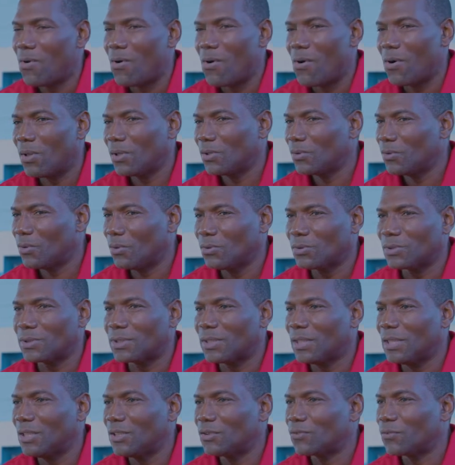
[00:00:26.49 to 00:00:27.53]
All of those
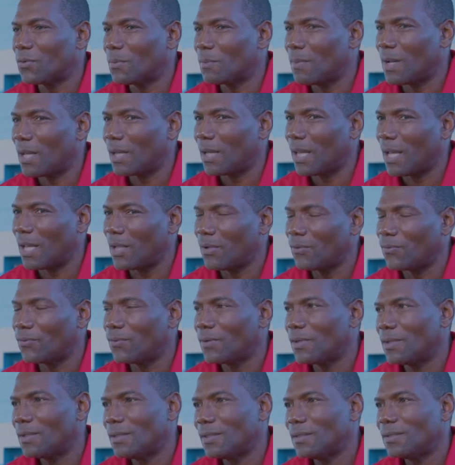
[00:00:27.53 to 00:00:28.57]
things for my life
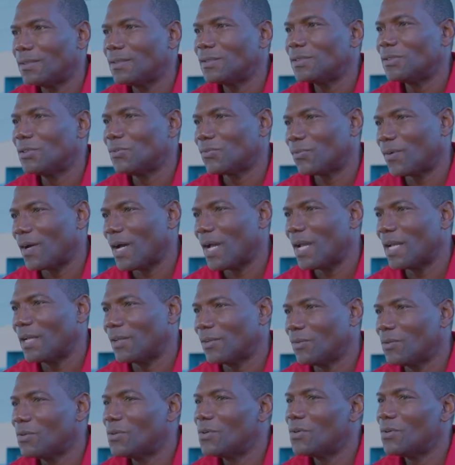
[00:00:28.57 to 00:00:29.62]

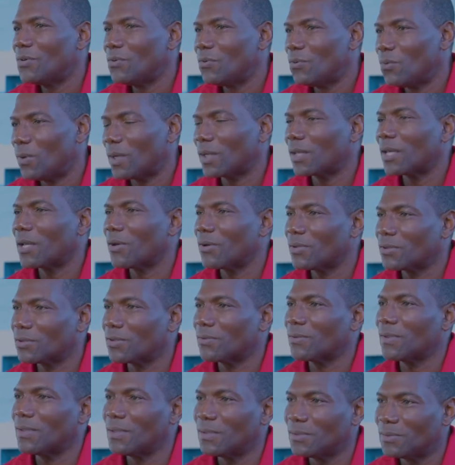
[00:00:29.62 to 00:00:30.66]
define what
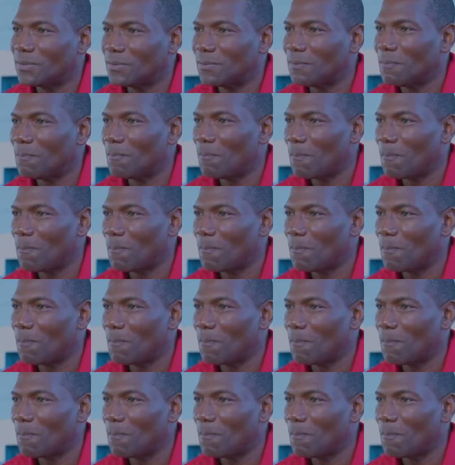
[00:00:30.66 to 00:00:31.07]
character is.